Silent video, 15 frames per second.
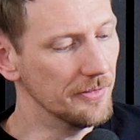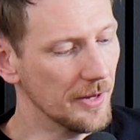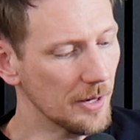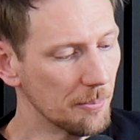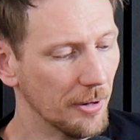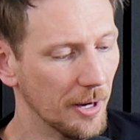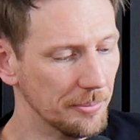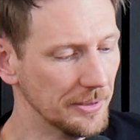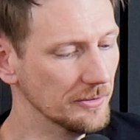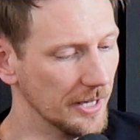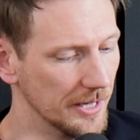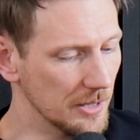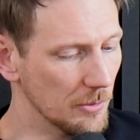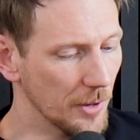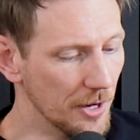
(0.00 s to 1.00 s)
their puppy
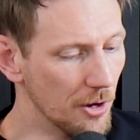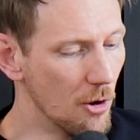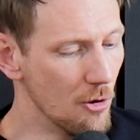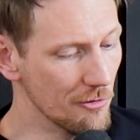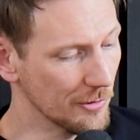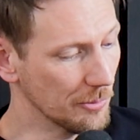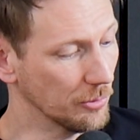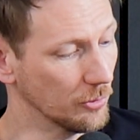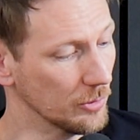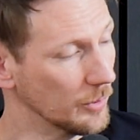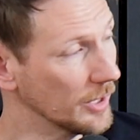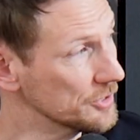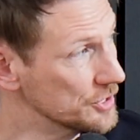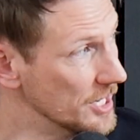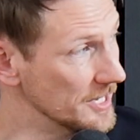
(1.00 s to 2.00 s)
Lady went overboard
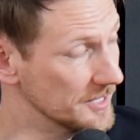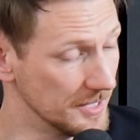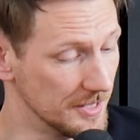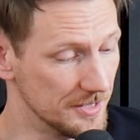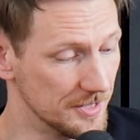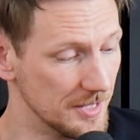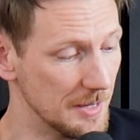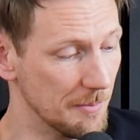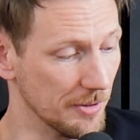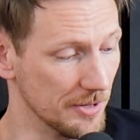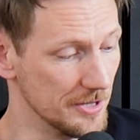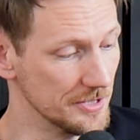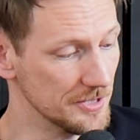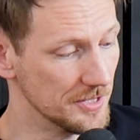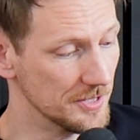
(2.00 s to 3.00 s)
while chasing
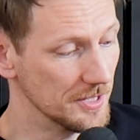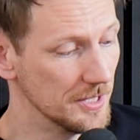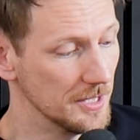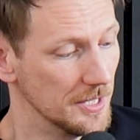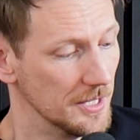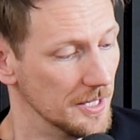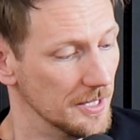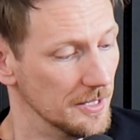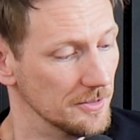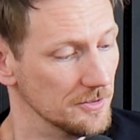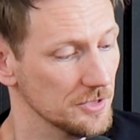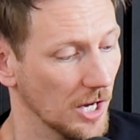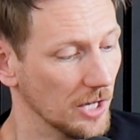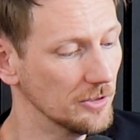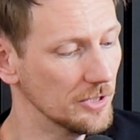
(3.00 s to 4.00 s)
seabirds.
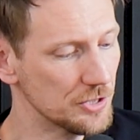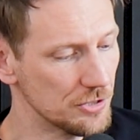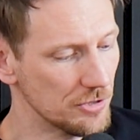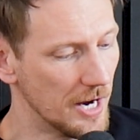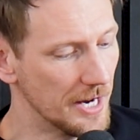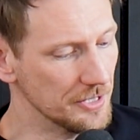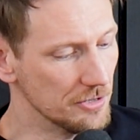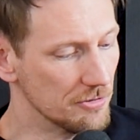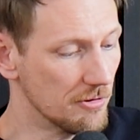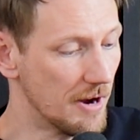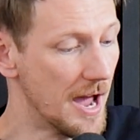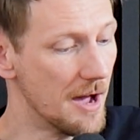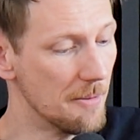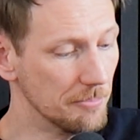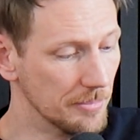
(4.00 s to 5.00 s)
Douglas tried to
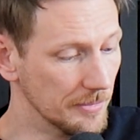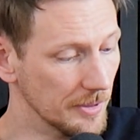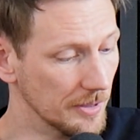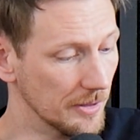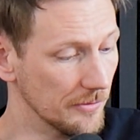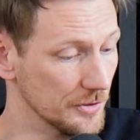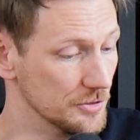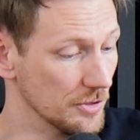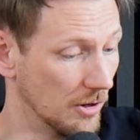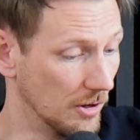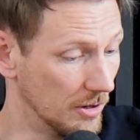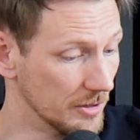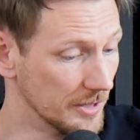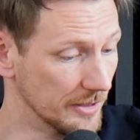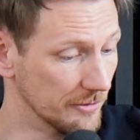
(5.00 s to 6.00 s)
grab the
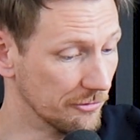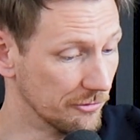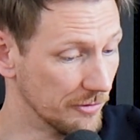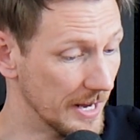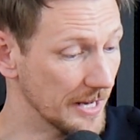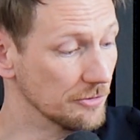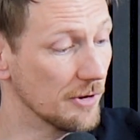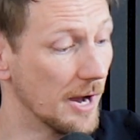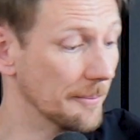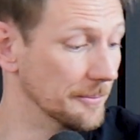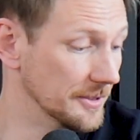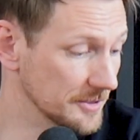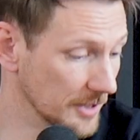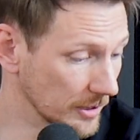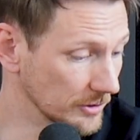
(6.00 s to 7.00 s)
dog, and Fred grabbed
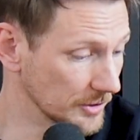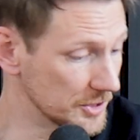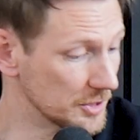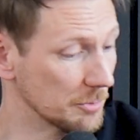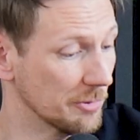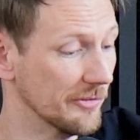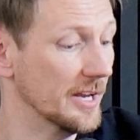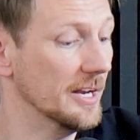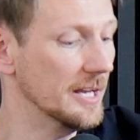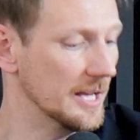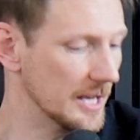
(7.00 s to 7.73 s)
at Douglas to prevent